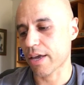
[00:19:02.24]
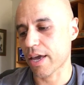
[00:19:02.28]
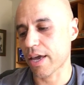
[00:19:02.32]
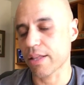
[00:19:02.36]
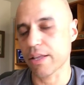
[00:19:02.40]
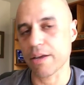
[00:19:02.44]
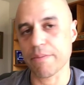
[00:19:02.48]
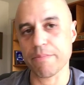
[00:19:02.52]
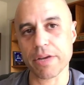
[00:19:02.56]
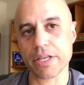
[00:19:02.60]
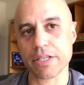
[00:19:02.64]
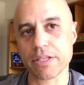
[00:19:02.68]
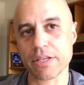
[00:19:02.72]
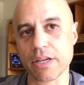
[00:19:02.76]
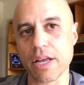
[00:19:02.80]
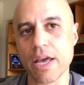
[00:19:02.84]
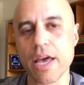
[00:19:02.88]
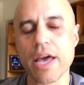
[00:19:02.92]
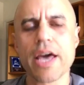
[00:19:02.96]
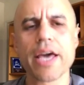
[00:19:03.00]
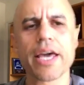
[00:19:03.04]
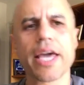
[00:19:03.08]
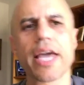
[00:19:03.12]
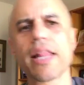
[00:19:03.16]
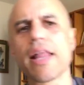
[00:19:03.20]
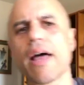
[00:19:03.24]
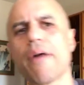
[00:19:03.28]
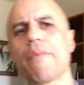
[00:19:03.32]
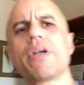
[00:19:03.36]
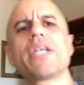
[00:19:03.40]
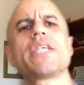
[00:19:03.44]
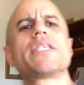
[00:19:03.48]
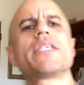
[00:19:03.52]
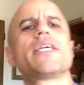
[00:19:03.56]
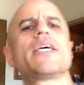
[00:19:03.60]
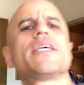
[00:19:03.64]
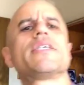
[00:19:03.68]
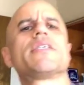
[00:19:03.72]
Kayla Minton. Kayla, I
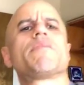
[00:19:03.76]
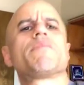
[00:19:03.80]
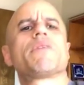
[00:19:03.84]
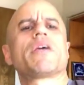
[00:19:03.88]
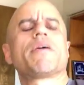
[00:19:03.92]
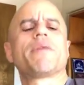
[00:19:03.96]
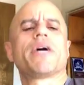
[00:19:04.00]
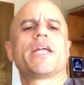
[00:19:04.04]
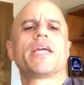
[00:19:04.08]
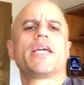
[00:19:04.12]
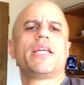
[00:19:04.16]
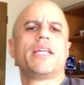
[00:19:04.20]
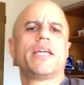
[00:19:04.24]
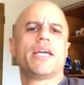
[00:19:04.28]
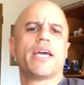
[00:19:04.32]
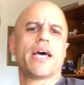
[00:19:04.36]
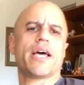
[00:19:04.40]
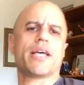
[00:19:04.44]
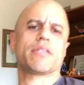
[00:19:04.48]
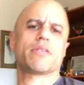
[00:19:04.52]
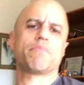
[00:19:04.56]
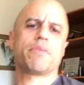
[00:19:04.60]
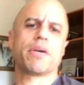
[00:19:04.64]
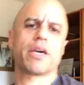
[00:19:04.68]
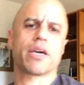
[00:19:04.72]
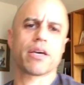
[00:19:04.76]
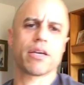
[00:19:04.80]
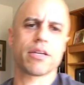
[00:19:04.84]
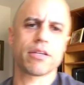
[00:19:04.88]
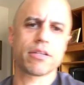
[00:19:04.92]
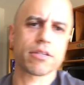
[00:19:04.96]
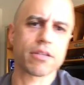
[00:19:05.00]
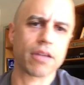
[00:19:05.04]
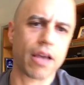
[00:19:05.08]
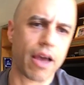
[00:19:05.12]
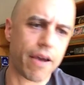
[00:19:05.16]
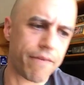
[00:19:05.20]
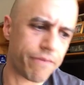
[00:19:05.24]
want to say something about EDS
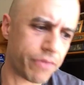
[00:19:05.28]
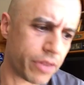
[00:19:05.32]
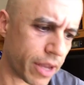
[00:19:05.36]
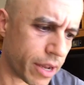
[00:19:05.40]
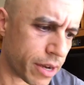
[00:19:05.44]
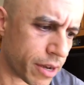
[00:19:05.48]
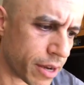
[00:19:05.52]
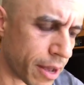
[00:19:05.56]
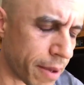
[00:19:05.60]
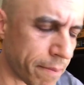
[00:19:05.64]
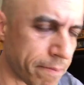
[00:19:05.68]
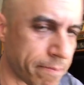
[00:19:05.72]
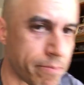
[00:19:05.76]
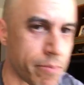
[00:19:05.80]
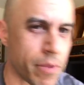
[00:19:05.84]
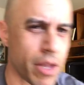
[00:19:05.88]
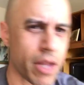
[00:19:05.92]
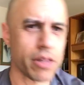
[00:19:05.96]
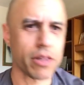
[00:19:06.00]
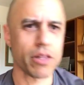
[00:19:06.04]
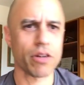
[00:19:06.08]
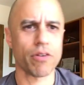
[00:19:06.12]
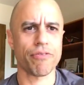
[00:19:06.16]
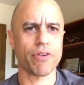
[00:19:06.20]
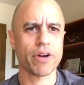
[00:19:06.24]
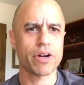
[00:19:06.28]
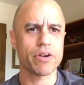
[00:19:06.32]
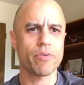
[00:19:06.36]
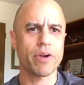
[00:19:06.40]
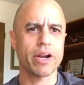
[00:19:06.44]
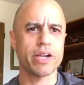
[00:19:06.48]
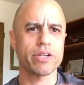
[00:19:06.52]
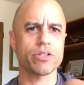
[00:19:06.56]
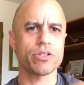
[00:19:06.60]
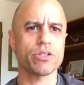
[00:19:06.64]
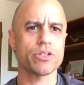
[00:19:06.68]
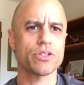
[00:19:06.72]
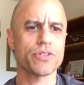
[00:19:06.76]
because I've done little
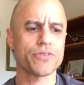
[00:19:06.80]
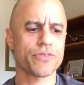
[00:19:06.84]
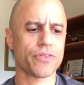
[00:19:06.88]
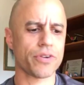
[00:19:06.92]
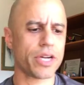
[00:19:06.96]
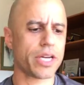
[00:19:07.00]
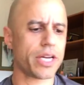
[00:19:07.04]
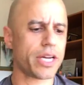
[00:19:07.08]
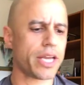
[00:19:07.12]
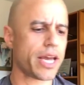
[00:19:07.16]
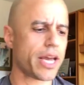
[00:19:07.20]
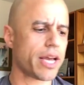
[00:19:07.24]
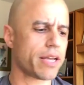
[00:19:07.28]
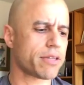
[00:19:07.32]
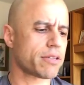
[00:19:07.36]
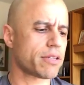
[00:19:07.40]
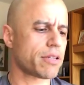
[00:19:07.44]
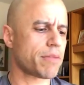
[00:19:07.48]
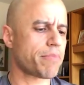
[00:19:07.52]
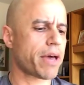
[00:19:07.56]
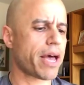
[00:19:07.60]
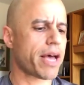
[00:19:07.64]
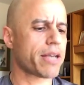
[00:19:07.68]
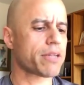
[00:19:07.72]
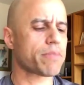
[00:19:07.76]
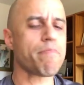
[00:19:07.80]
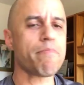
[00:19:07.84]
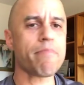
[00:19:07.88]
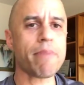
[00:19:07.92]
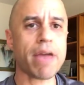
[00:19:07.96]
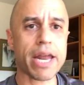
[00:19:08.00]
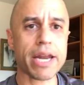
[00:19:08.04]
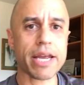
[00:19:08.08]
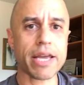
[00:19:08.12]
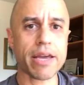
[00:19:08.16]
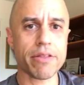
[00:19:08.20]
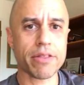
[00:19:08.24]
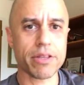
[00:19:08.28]
fundraisers for EDS in the past.
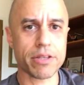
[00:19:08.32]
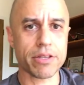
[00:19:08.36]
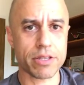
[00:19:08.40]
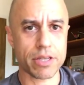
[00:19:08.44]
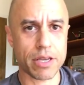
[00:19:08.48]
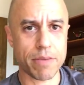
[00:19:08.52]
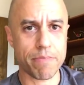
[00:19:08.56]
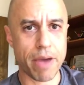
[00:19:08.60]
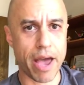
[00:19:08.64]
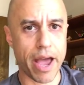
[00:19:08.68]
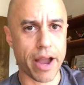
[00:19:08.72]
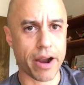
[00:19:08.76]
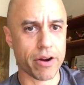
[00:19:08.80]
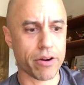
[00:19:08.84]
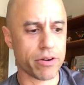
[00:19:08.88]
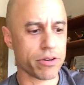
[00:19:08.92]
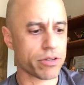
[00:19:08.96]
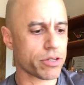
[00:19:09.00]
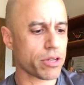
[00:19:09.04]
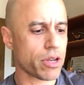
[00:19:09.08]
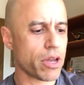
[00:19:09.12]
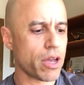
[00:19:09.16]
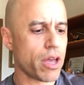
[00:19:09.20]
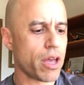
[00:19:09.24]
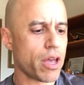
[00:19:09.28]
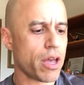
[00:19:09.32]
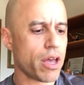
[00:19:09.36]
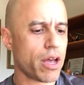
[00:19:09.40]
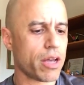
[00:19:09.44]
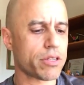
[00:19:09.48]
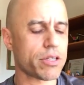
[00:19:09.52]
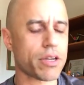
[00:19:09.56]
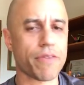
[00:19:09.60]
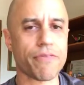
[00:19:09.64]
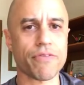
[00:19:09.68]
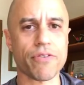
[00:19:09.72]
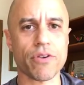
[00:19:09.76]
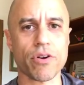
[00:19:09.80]
Many of the Z-Packers
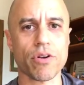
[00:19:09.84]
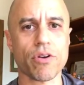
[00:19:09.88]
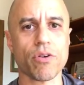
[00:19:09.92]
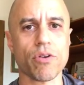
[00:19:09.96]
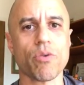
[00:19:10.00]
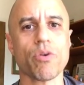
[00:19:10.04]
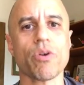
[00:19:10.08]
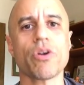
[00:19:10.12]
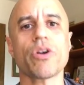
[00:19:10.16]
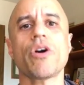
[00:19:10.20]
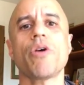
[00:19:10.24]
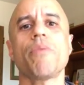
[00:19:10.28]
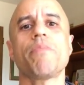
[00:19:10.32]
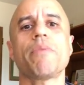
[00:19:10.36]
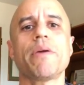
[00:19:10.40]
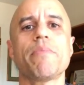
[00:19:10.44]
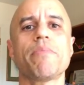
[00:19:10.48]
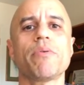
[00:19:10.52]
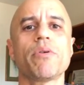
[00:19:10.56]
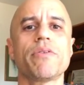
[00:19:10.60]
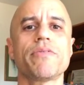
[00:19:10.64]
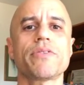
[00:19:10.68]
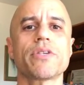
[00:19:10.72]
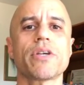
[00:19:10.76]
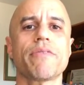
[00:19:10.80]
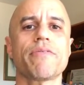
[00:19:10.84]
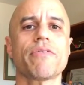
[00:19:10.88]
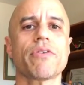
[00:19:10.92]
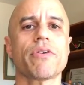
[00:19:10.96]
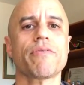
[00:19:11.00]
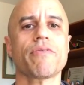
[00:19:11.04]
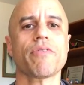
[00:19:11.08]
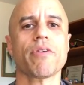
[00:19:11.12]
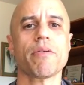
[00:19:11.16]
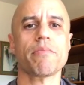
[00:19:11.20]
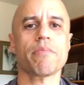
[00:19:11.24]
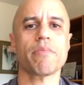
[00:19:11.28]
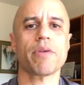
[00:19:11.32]
suffer or know people who've suffered
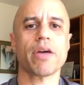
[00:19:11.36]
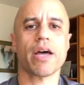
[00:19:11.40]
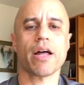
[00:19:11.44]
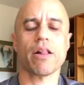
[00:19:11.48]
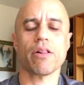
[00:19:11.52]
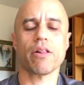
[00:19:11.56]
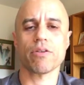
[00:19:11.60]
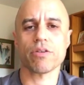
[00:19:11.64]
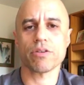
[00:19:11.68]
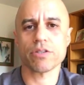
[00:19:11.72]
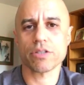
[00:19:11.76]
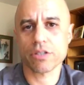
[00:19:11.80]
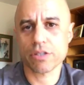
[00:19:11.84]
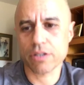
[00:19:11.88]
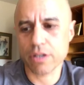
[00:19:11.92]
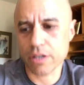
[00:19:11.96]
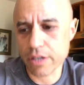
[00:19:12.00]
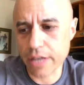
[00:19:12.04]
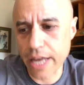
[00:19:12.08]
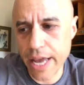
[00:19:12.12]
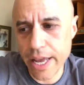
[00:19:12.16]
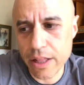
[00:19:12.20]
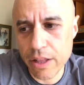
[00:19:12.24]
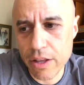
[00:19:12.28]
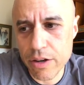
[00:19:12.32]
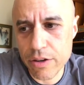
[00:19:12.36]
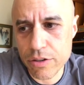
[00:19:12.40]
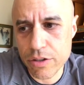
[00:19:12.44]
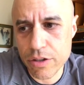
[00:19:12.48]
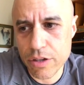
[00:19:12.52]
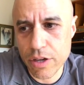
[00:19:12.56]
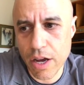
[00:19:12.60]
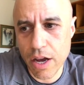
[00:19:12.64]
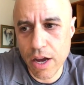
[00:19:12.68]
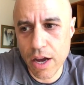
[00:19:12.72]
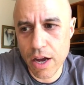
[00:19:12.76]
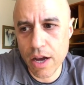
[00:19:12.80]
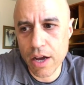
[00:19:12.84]
from Ehlers-Danlos